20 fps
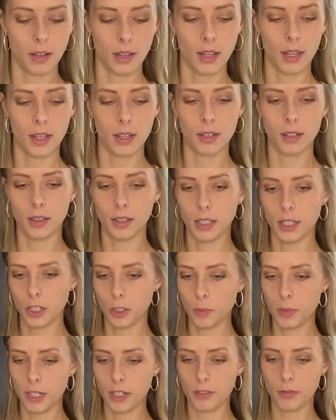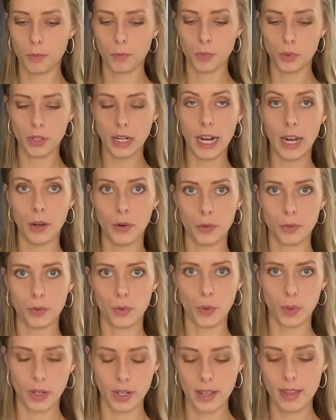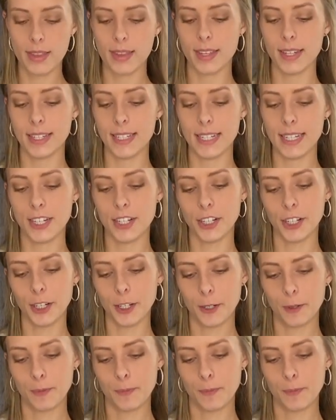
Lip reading: And a little bit of brown for the deer.